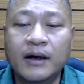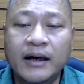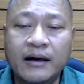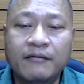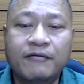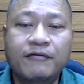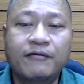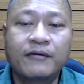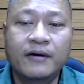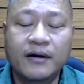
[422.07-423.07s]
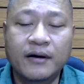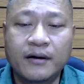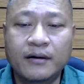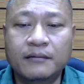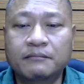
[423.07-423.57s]
have
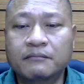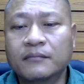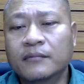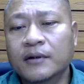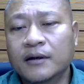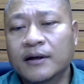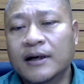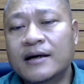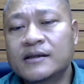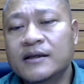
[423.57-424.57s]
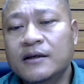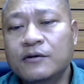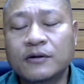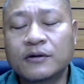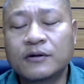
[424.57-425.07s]
uh, largely
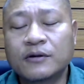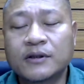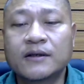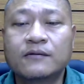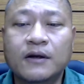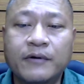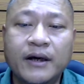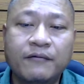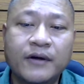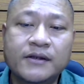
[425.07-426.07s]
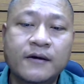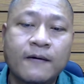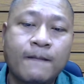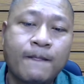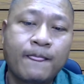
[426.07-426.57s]
looked into the way in
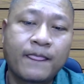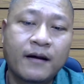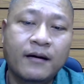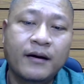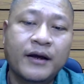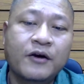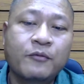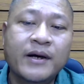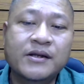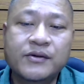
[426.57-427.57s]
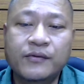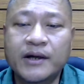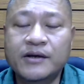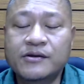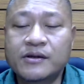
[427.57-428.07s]
which humans'
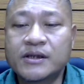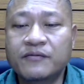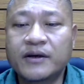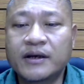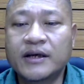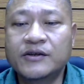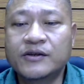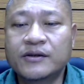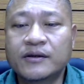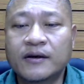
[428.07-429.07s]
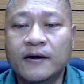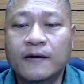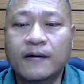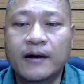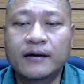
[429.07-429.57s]
relationship with nature
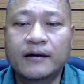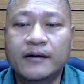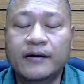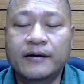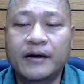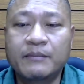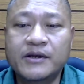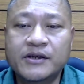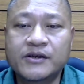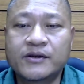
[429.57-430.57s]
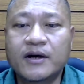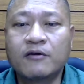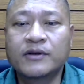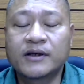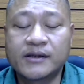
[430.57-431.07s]
and their immediate
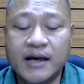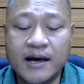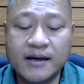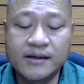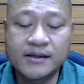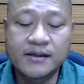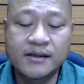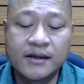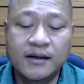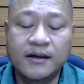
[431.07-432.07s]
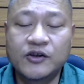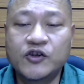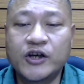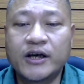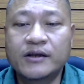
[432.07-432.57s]
surroundings has
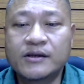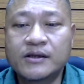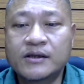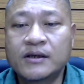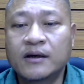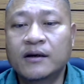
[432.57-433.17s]
changed